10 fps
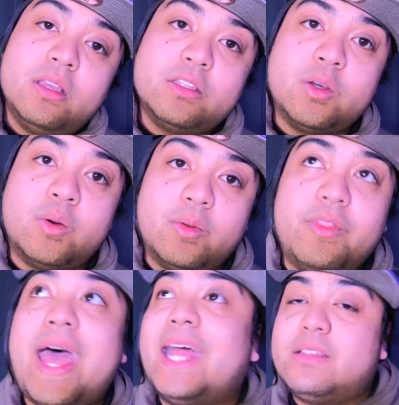So
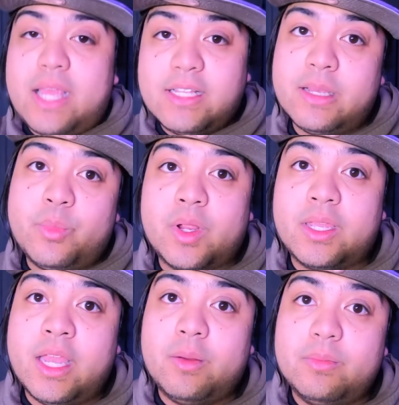that ends up
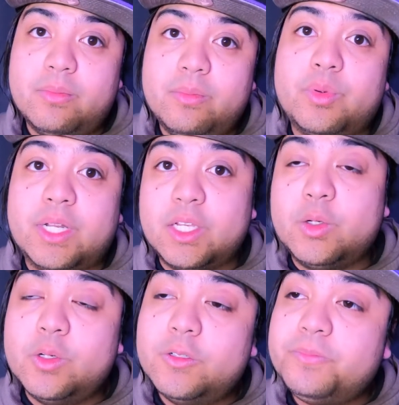working out pretty
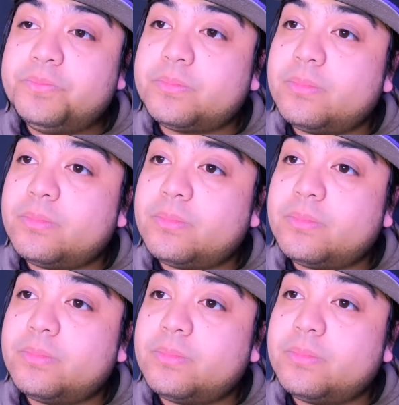cool.